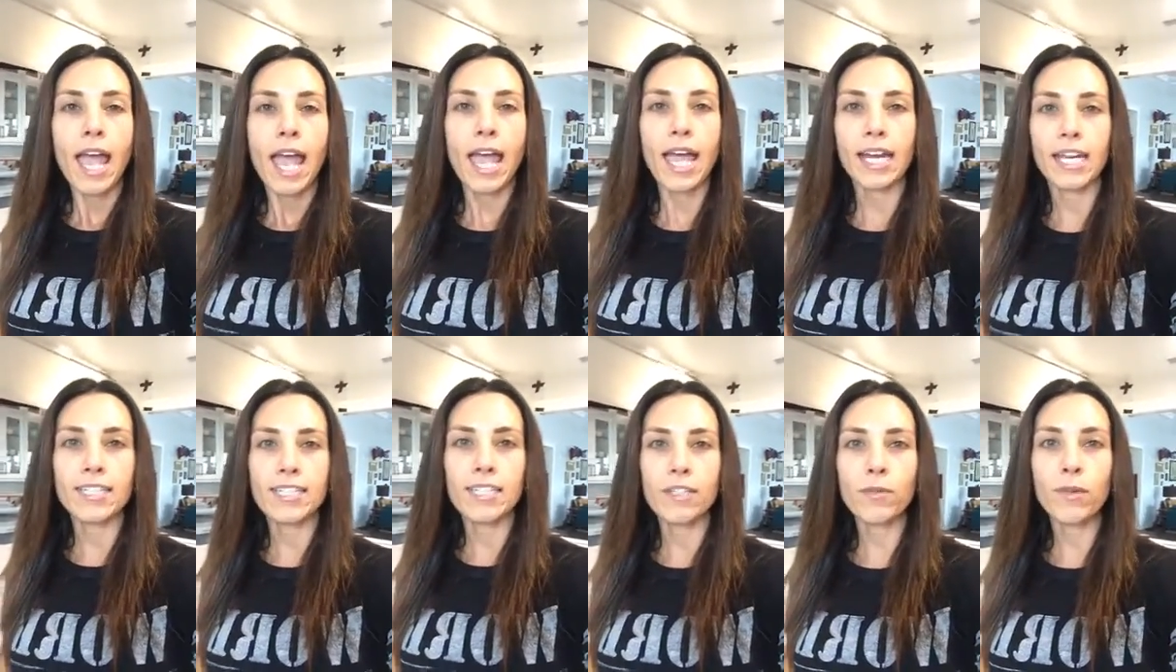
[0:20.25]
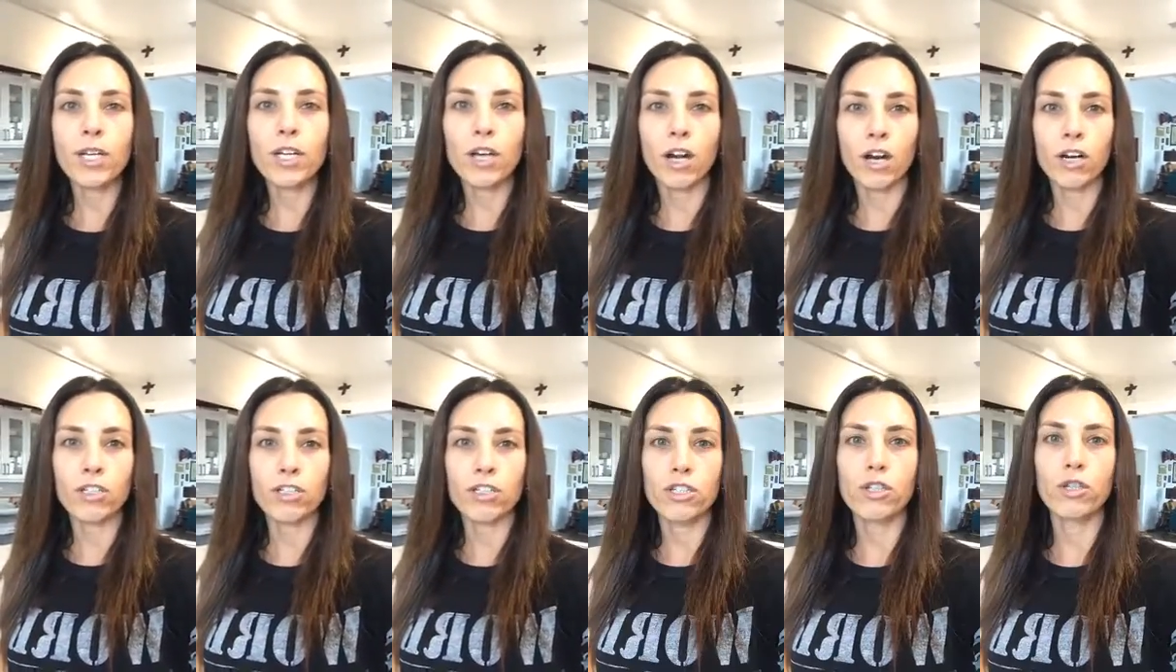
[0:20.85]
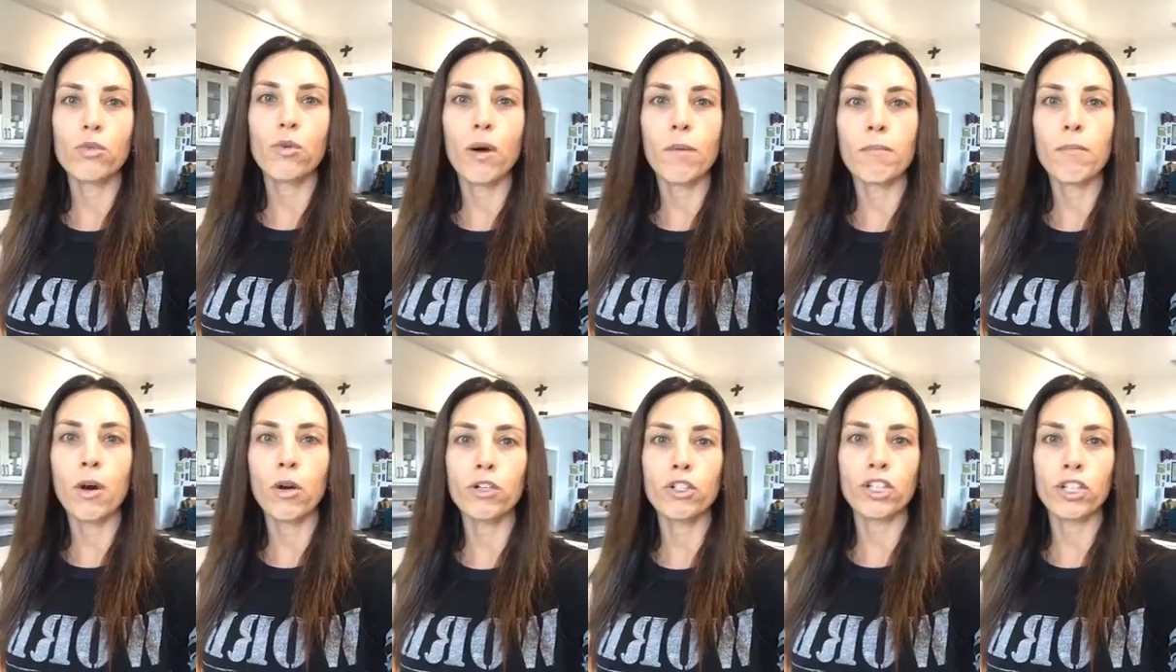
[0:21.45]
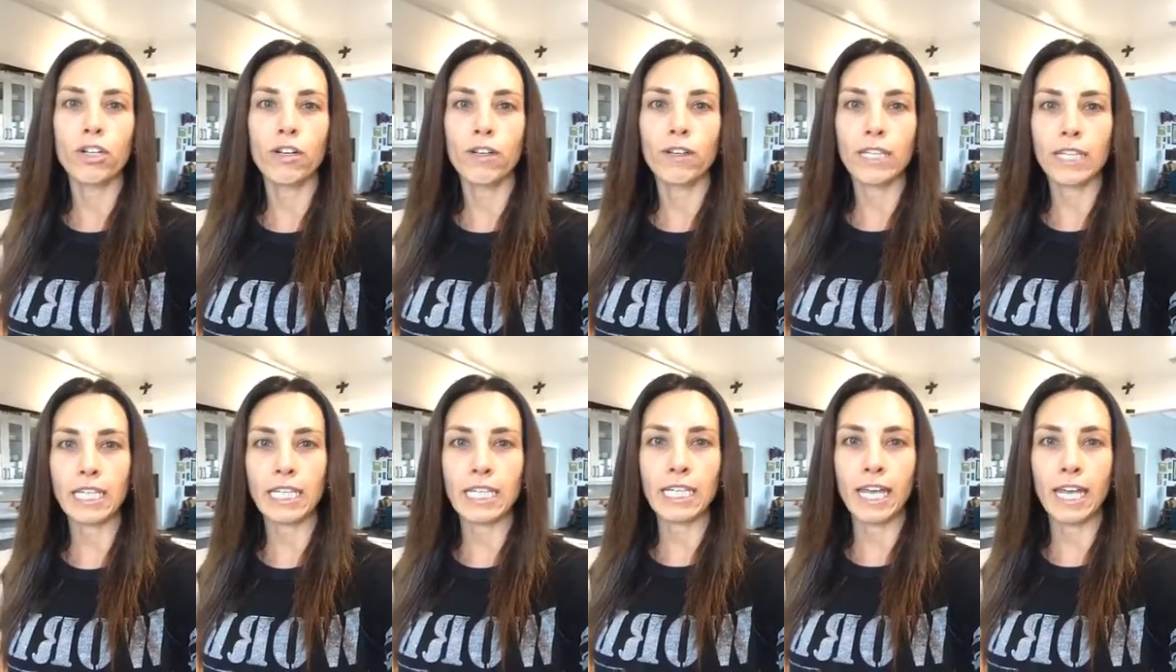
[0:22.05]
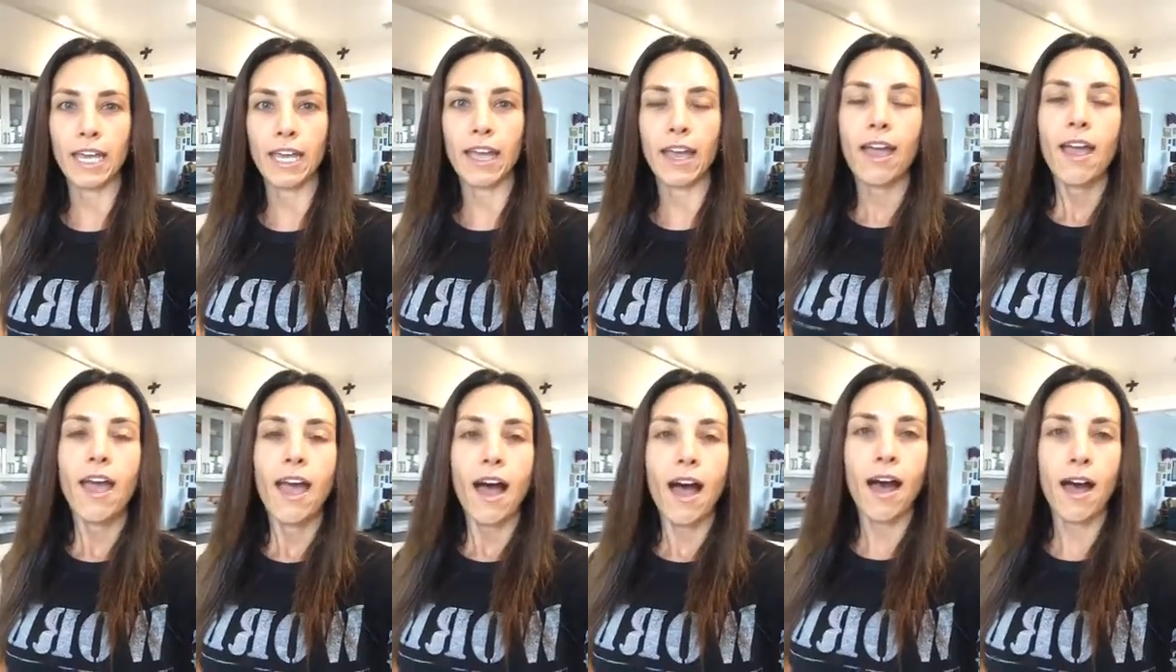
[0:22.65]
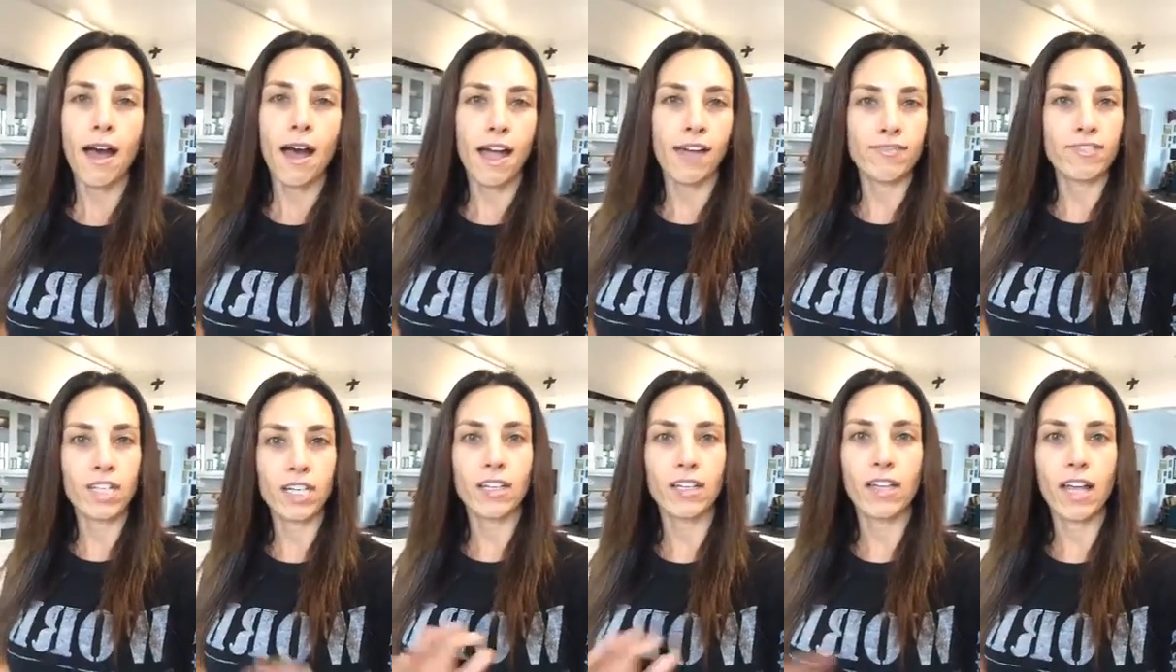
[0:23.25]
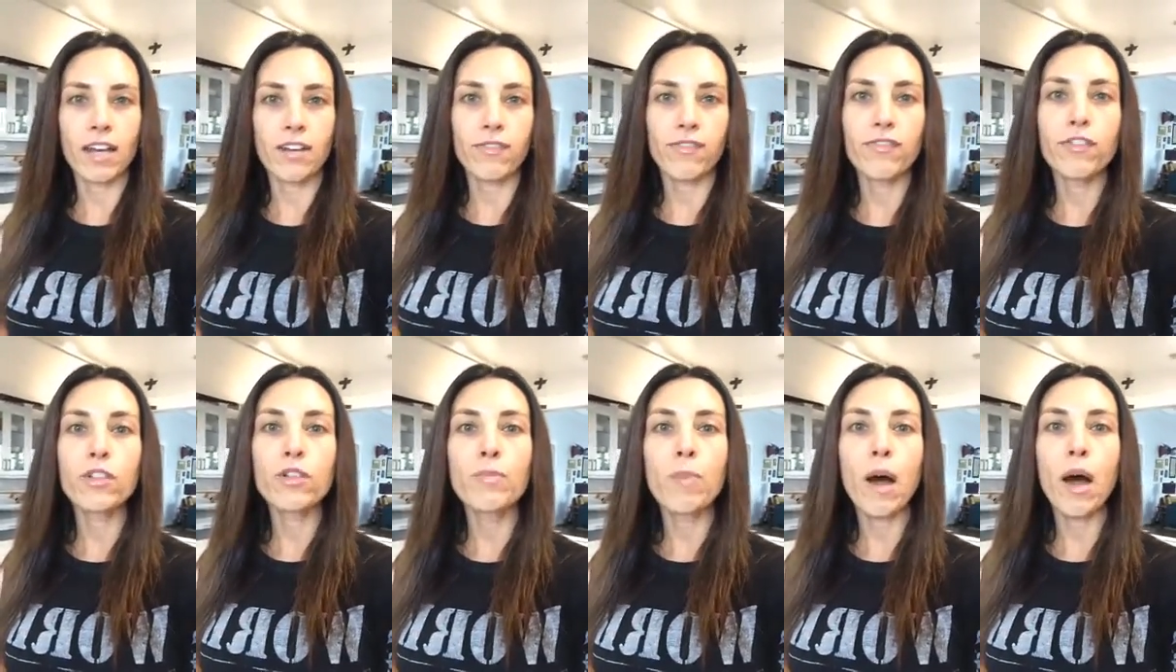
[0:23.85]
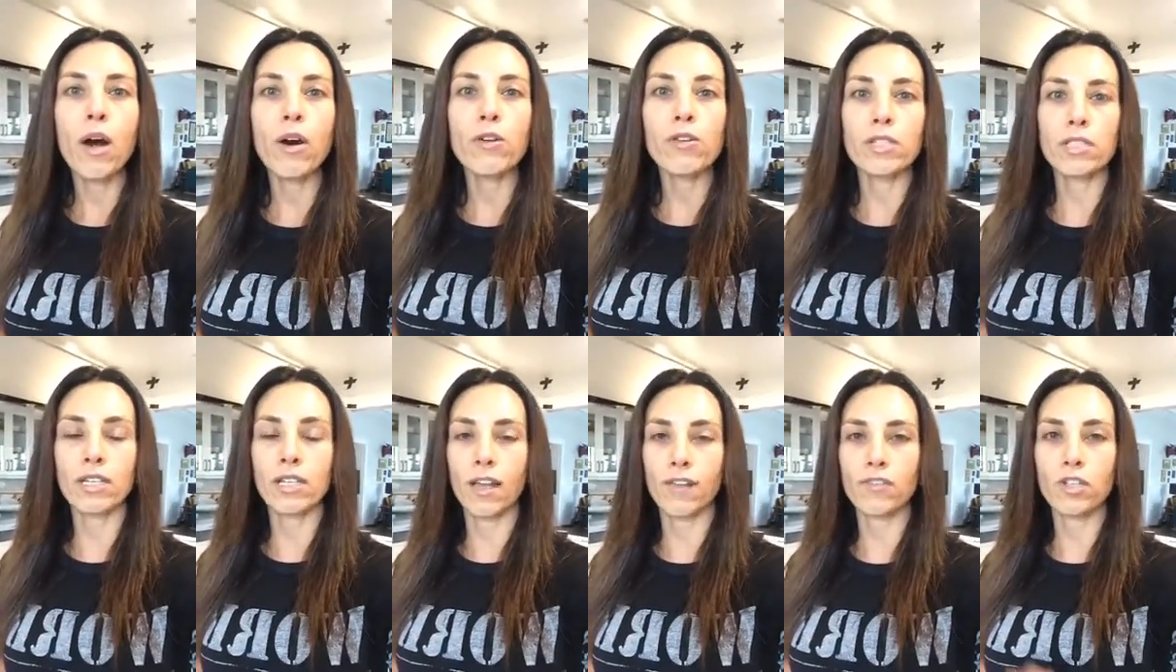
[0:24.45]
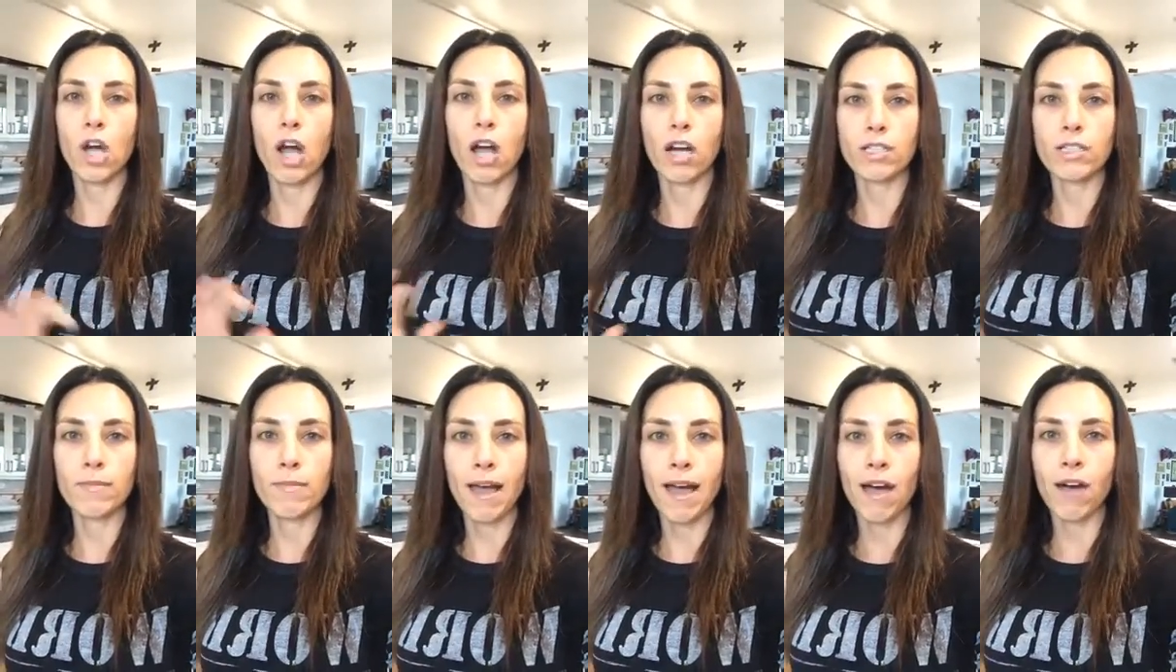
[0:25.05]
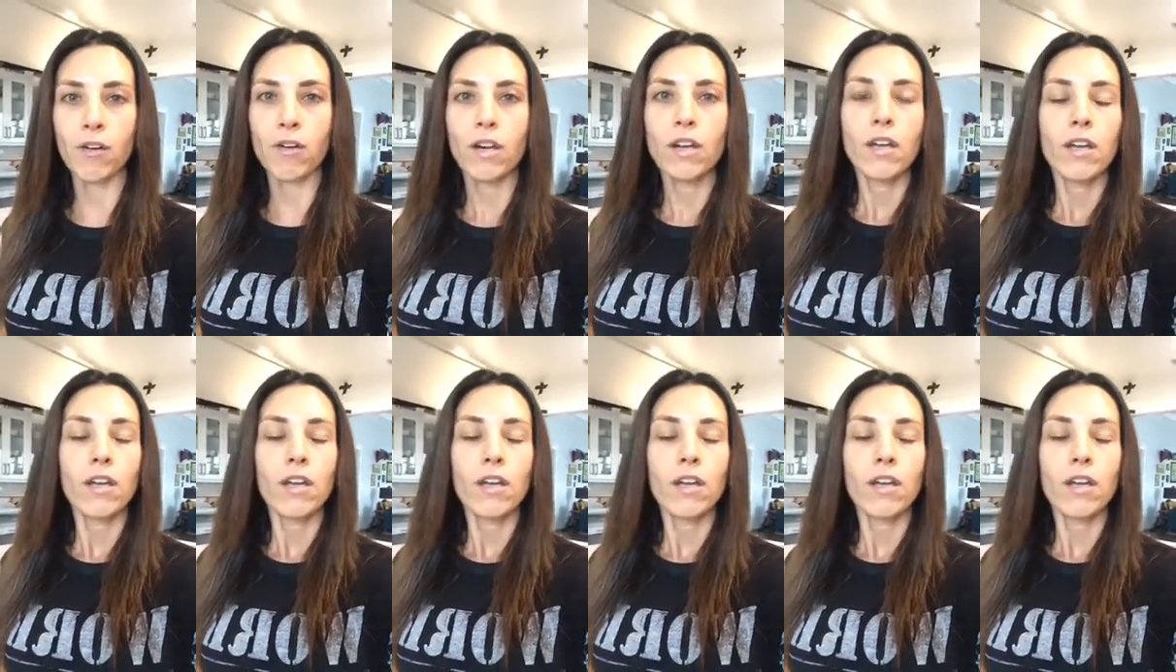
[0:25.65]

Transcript: And it's in regards to emotional eating. I've done a lot of food posts, and I've talked about